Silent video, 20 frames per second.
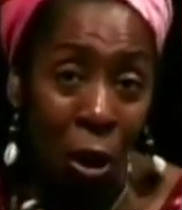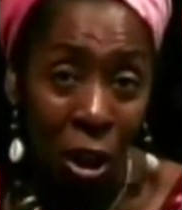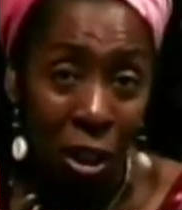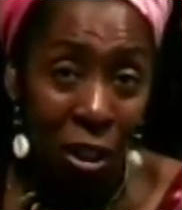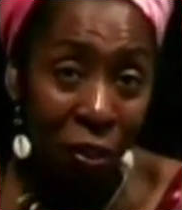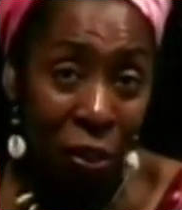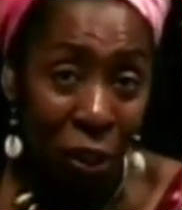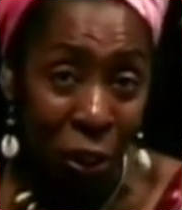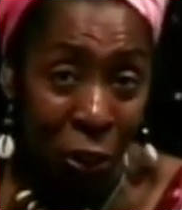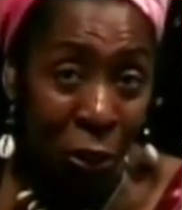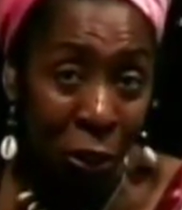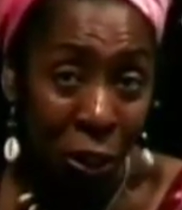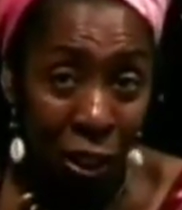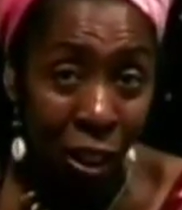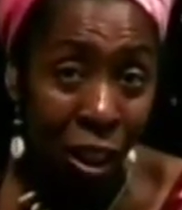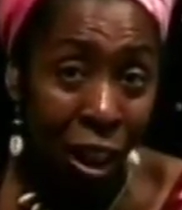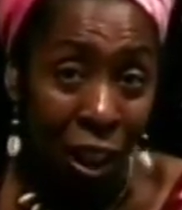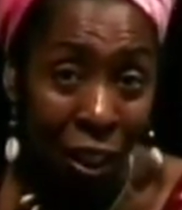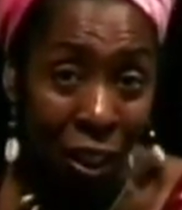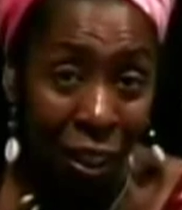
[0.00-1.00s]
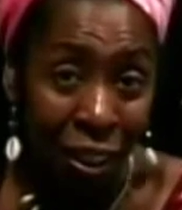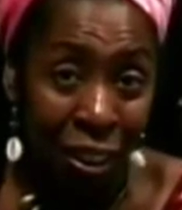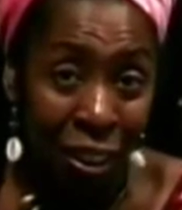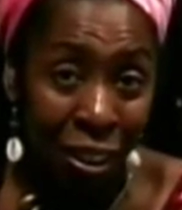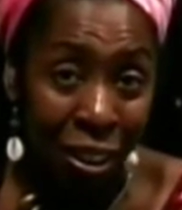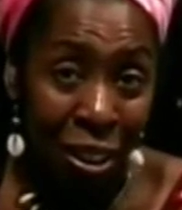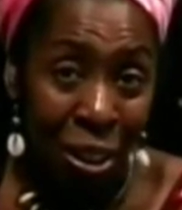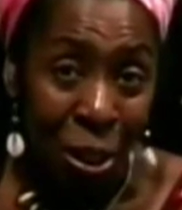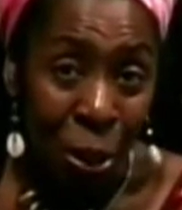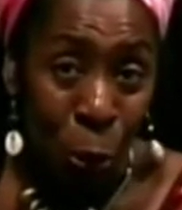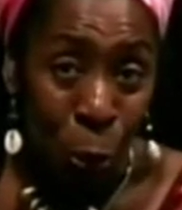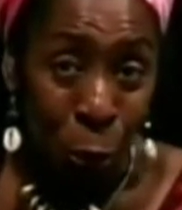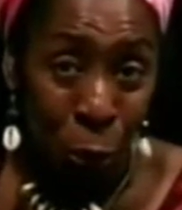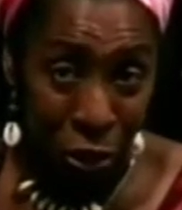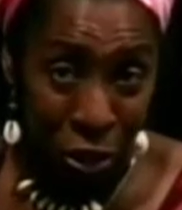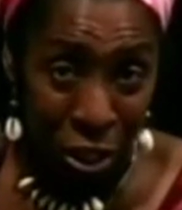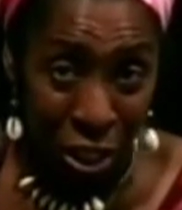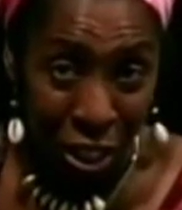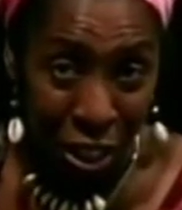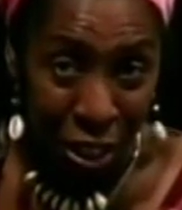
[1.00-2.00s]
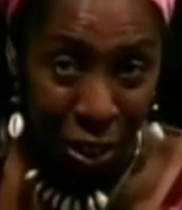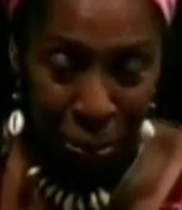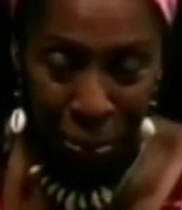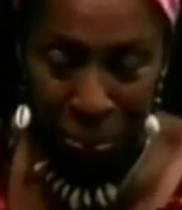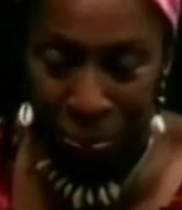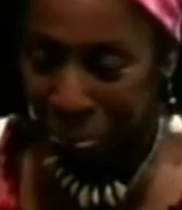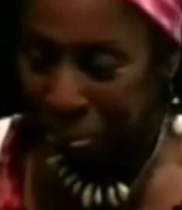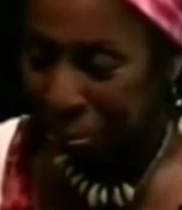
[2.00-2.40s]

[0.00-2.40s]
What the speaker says: all of the good luck within it.